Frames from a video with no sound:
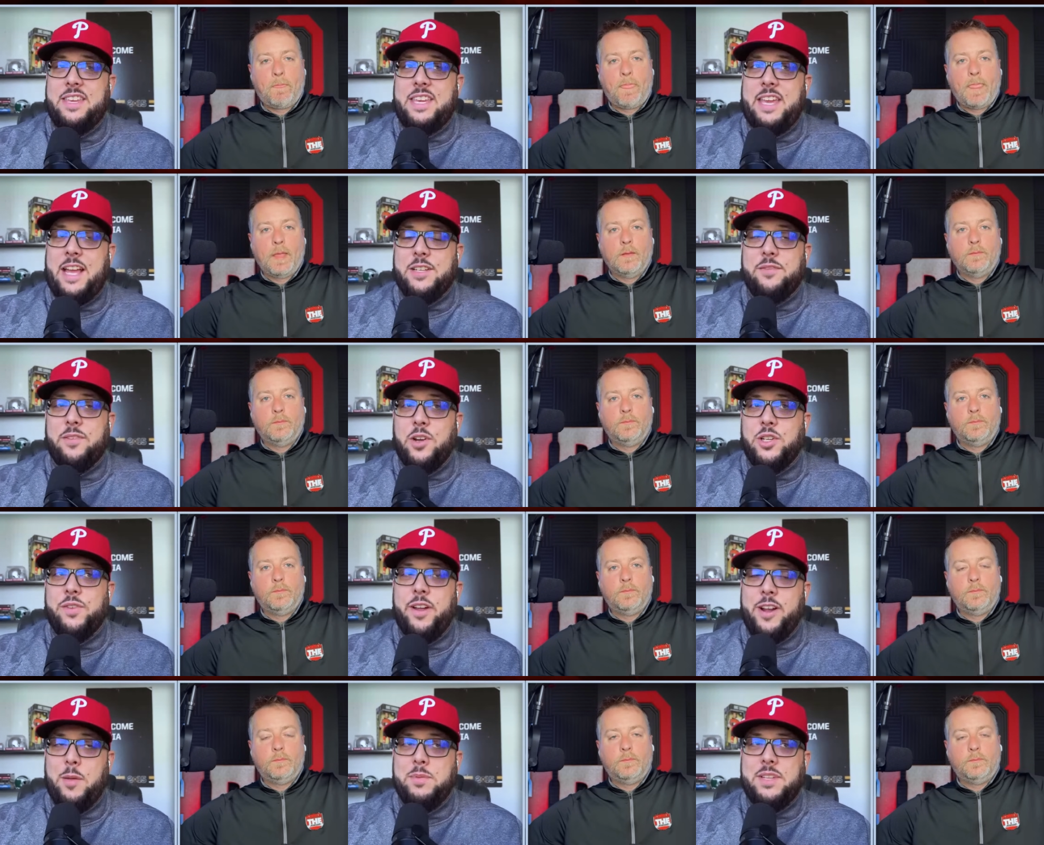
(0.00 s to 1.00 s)
Speaker 1: he has first
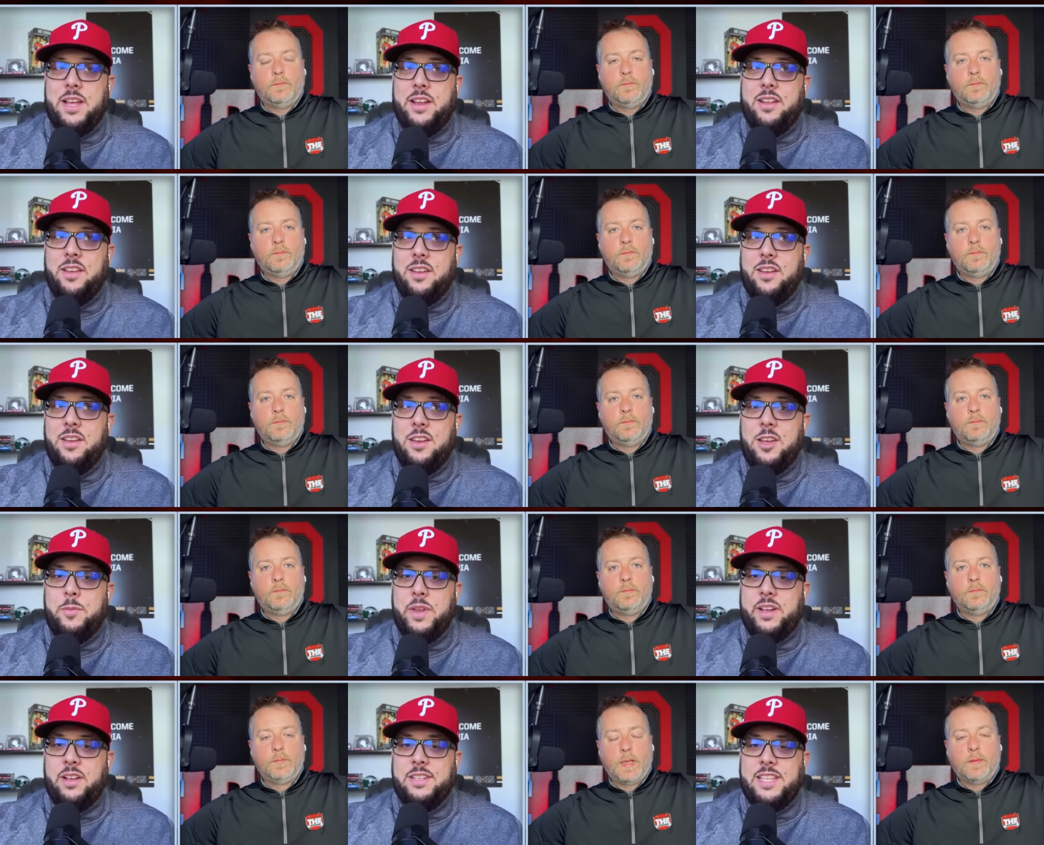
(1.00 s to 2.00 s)
round upside
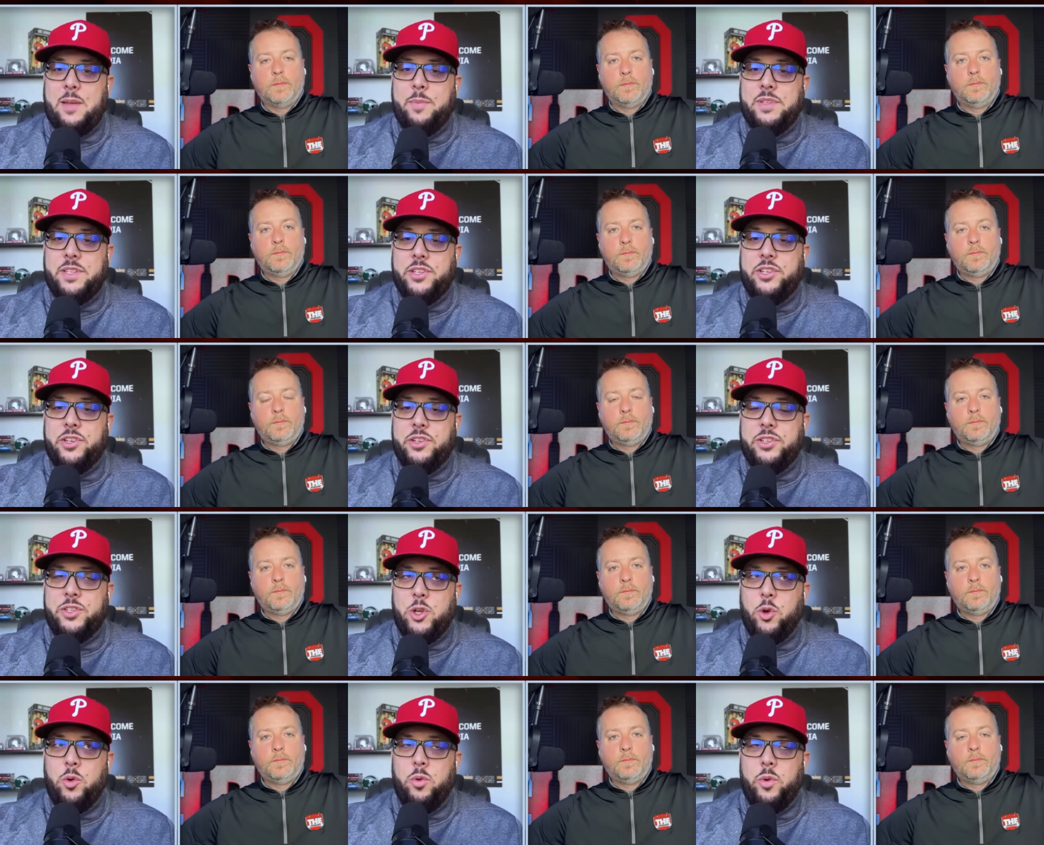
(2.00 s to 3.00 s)
because that position is
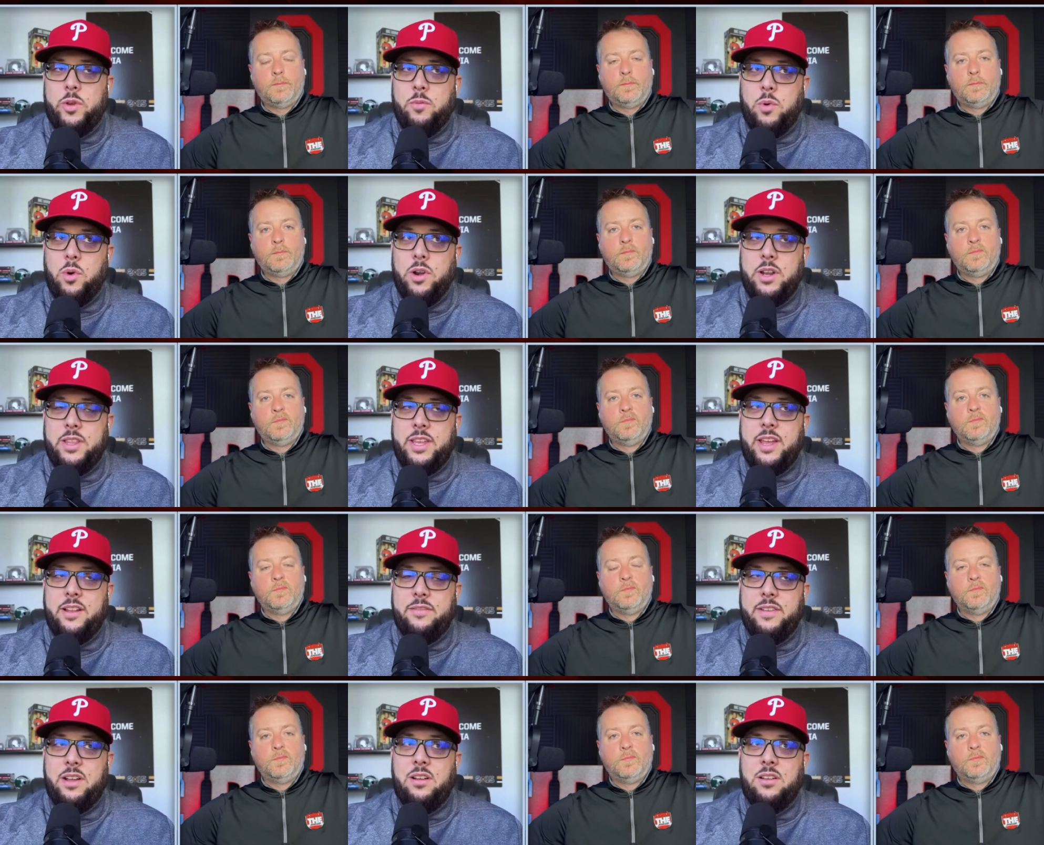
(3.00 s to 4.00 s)
so important in the
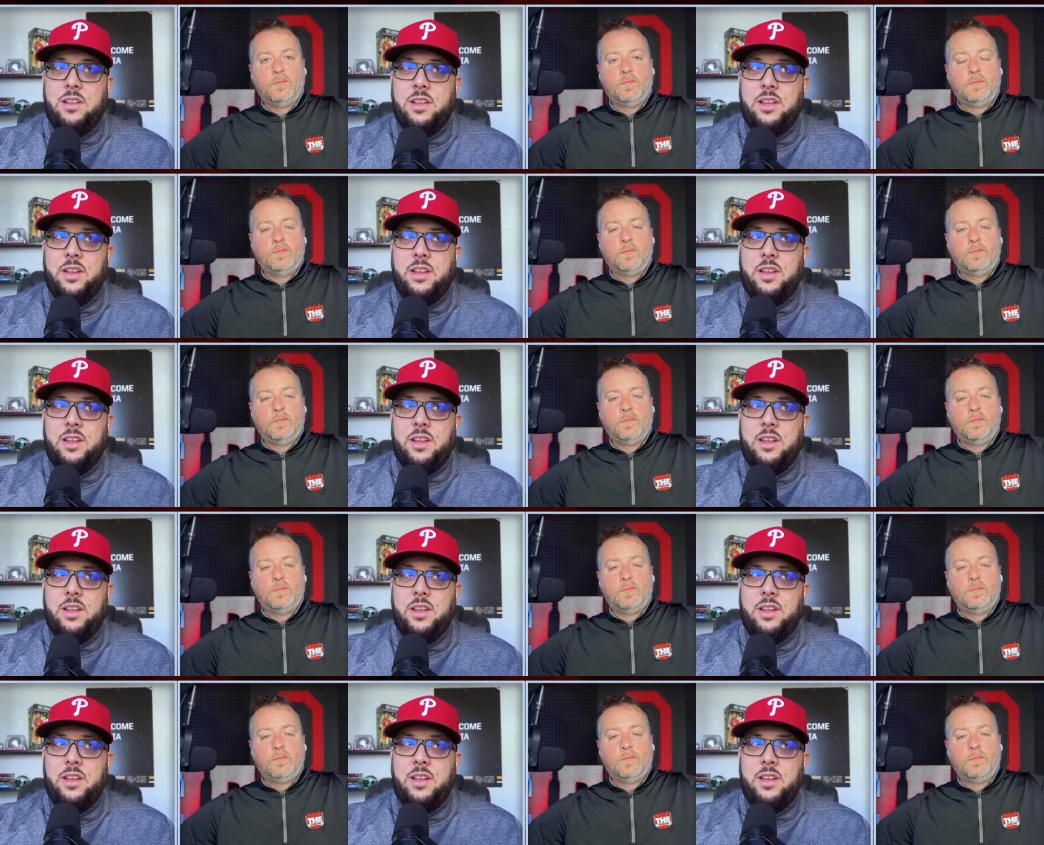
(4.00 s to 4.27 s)
NFL.